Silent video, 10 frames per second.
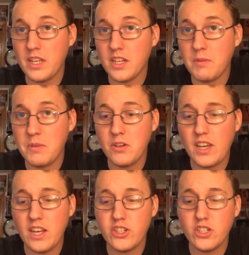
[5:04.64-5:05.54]
and
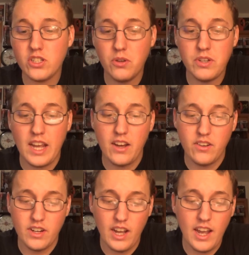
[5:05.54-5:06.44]
communications go
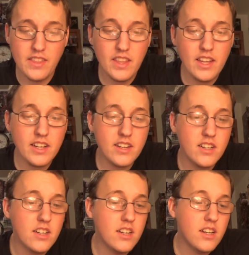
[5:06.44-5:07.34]
down. And then
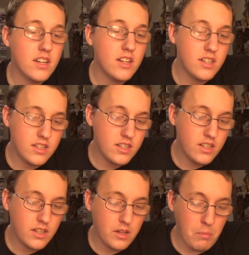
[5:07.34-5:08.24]

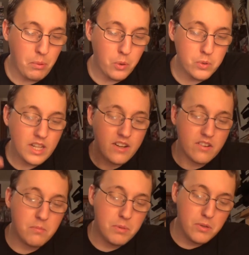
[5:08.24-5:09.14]
it pulls out of
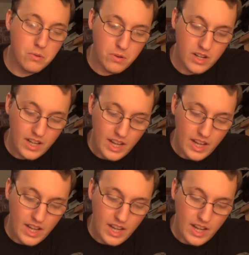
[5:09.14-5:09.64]
Naboo,